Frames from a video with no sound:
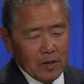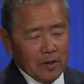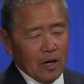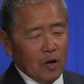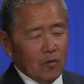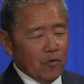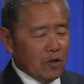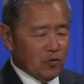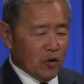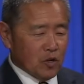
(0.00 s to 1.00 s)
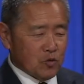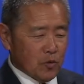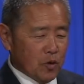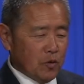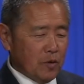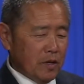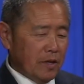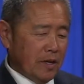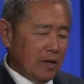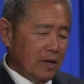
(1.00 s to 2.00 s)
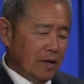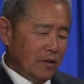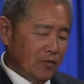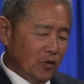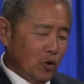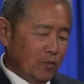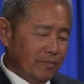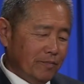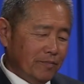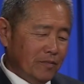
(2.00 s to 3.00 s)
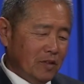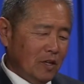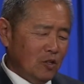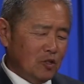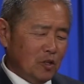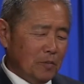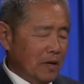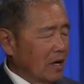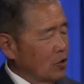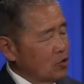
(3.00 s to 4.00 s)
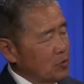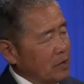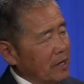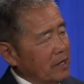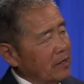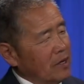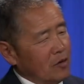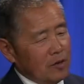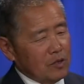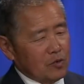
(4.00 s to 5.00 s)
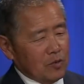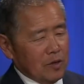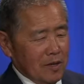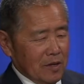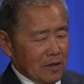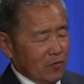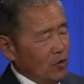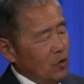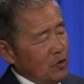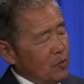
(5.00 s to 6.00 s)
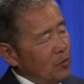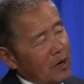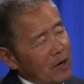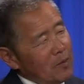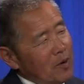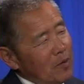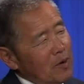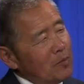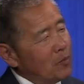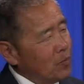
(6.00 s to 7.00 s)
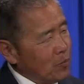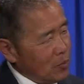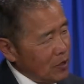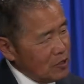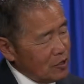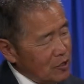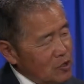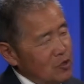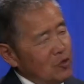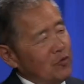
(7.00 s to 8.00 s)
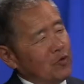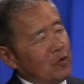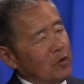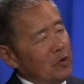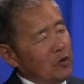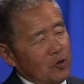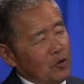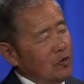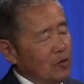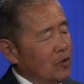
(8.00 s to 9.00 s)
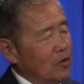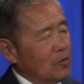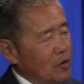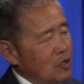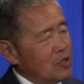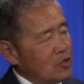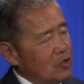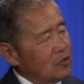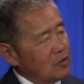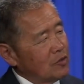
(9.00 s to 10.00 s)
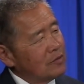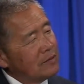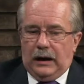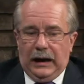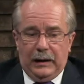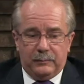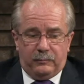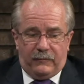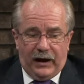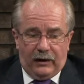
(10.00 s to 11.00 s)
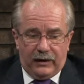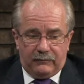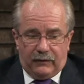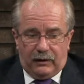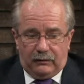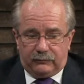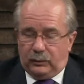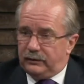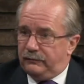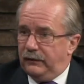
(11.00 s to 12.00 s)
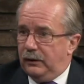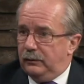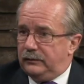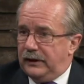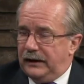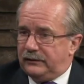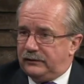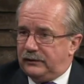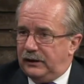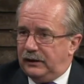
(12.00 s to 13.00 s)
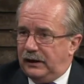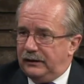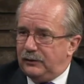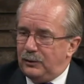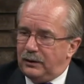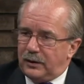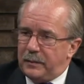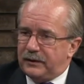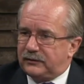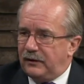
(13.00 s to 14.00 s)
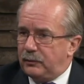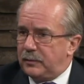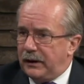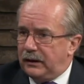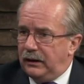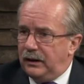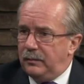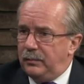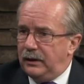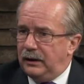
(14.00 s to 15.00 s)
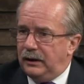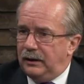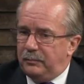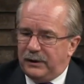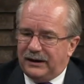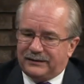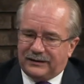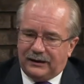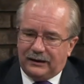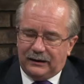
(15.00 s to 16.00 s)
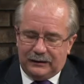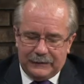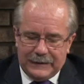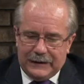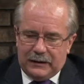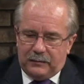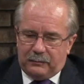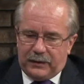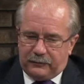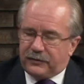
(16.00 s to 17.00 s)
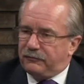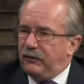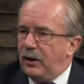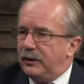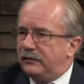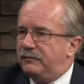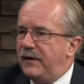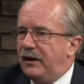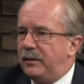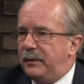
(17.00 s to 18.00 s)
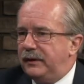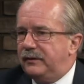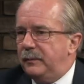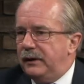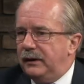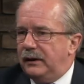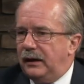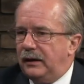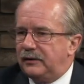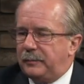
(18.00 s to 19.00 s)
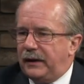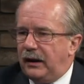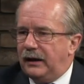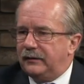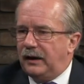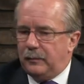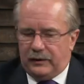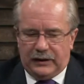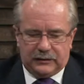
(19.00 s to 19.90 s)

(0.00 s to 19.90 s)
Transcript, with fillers: Now, as far as Rotary and uh, the float, tell us a little bit how those relate. Now, is the float your primary project that you do for Rotary, or do you do other projects also? I'm very involved with float. That's uh, I do a little bit of stuff with my club, mm -hmm. uh, but uh, the the float is very big to me. I, I spent a lot of time on that.